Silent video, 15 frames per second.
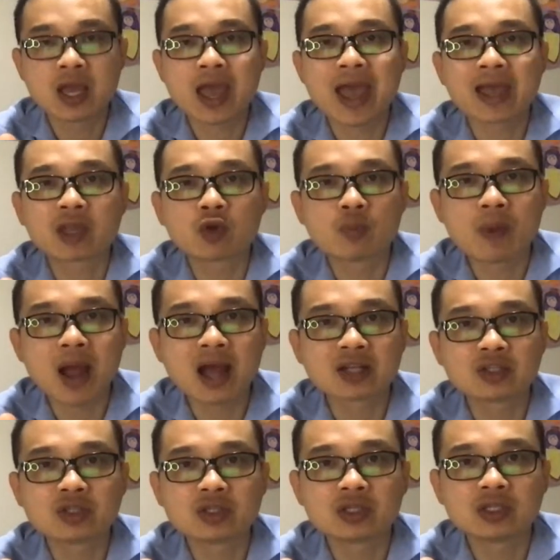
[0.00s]

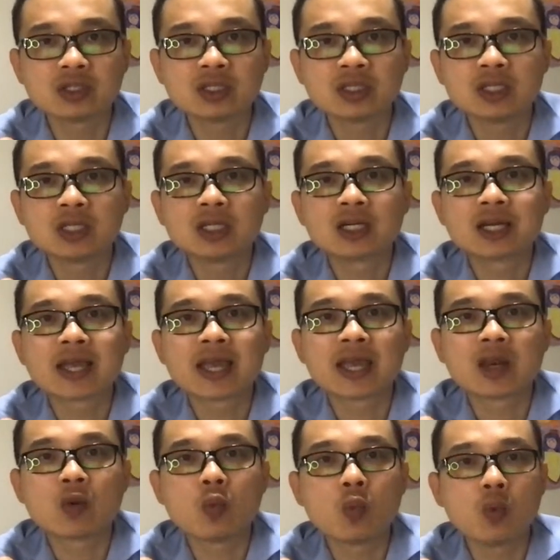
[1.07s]
Acupuncture
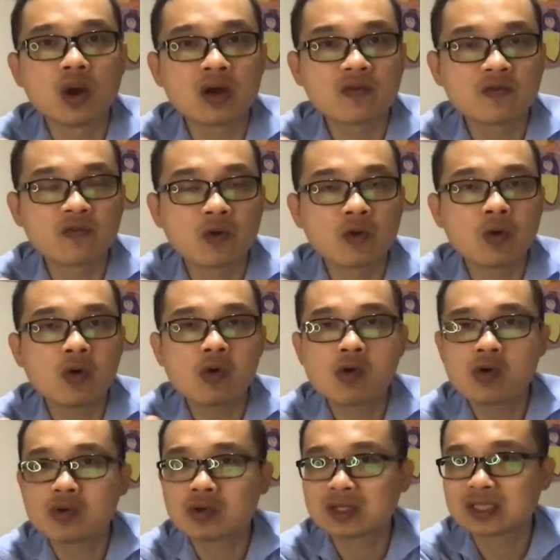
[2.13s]
can work for
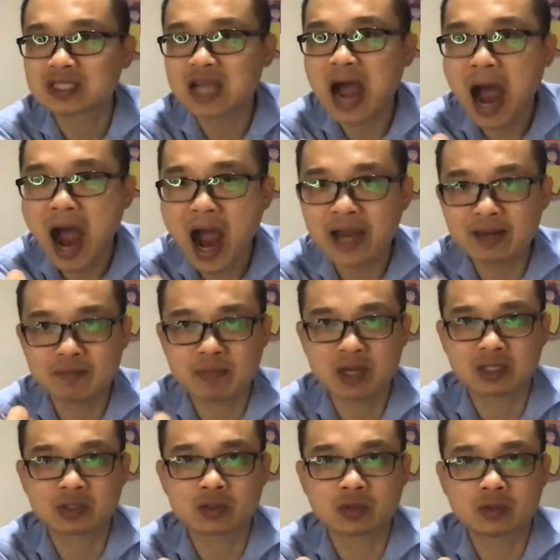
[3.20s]
the tight
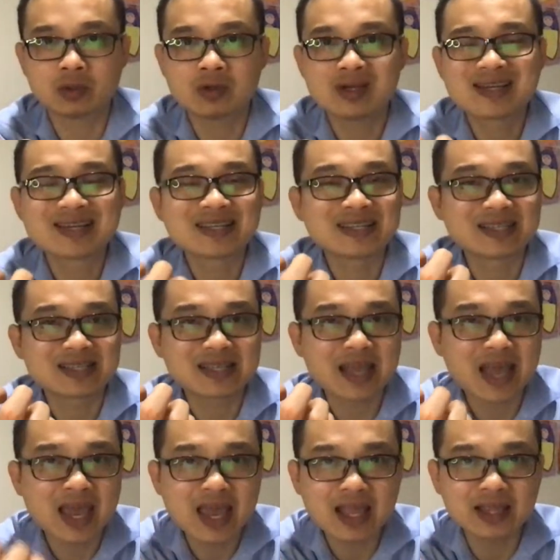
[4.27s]
muscle, the
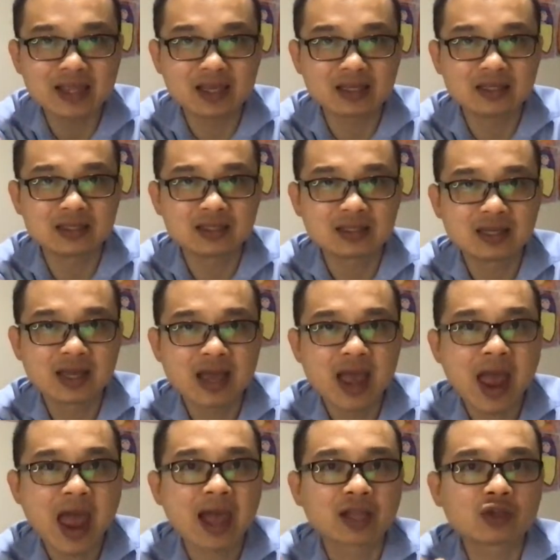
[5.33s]
tendons,
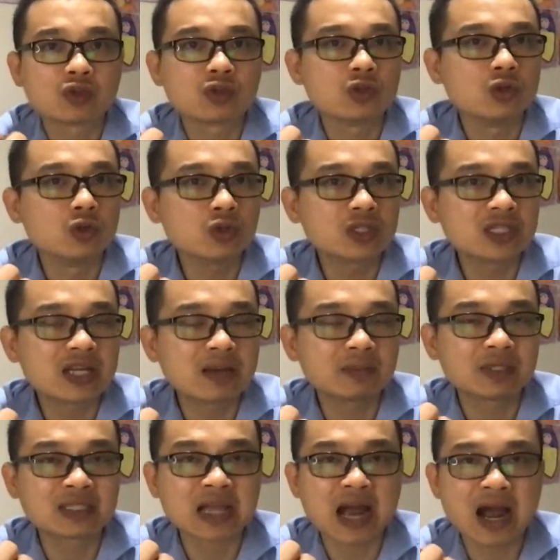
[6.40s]
actually loosen up
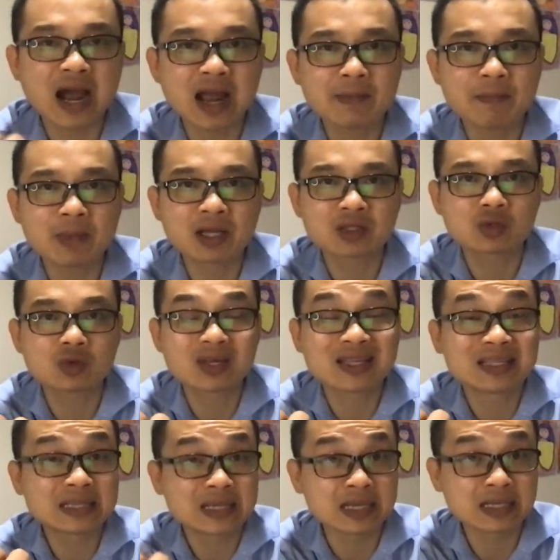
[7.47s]
the tight muscle
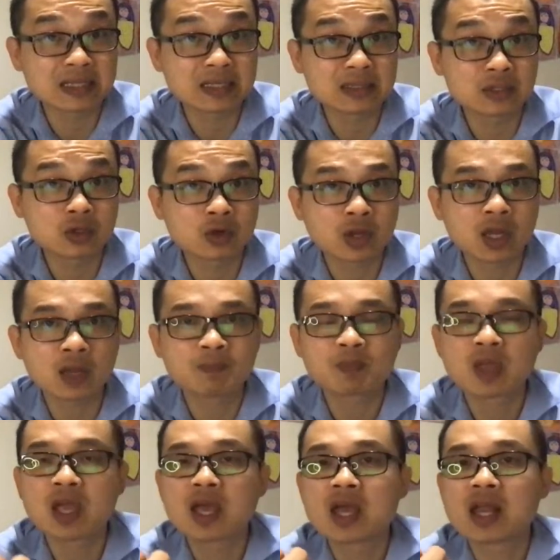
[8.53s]
and tendons. Okay,
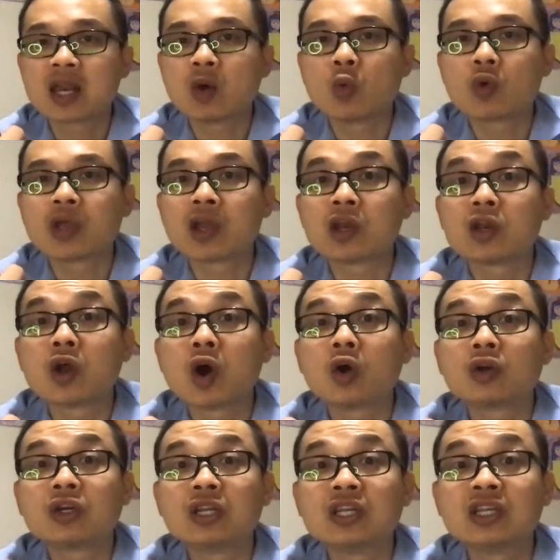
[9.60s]
we are
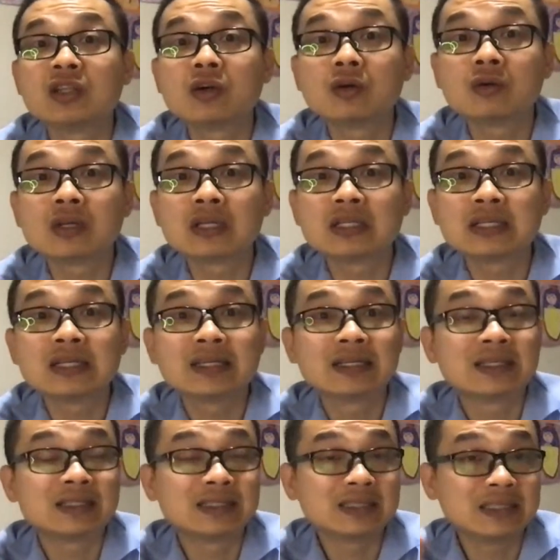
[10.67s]
not needling
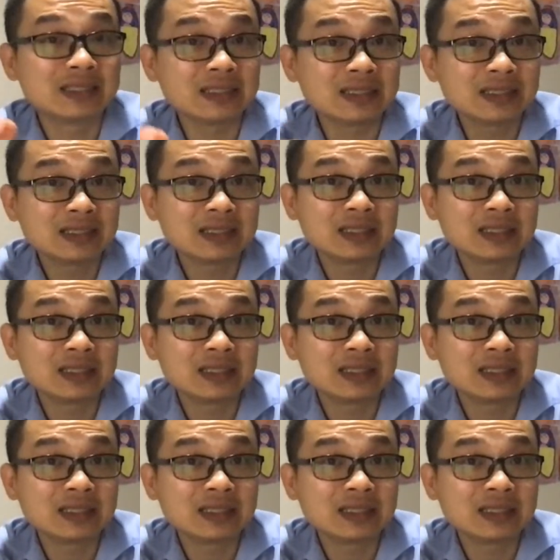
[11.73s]
the